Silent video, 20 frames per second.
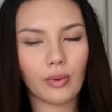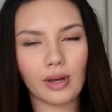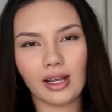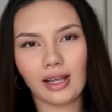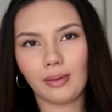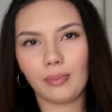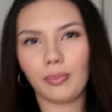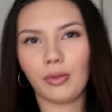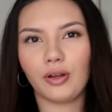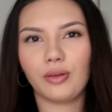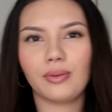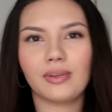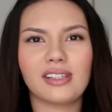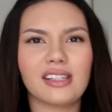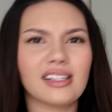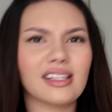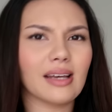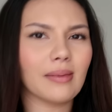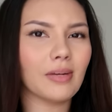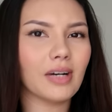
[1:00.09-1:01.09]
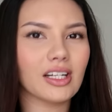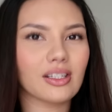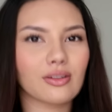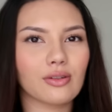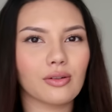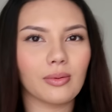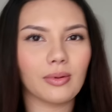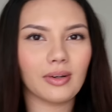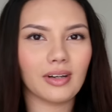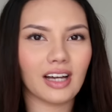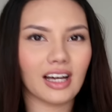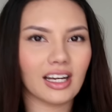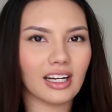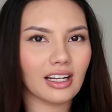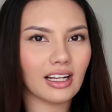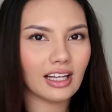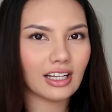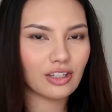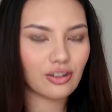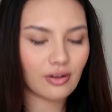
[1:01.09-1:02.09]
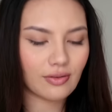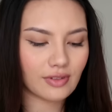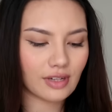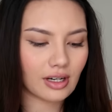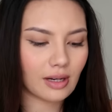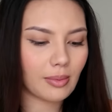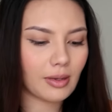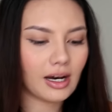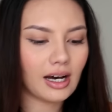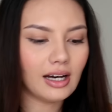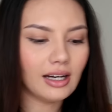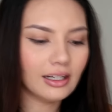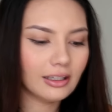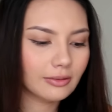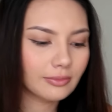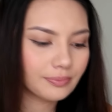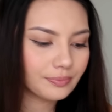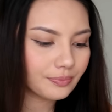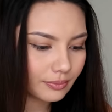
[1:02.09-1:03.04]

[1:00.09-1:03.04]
we both went to the same high school but we kind of like drifted apart.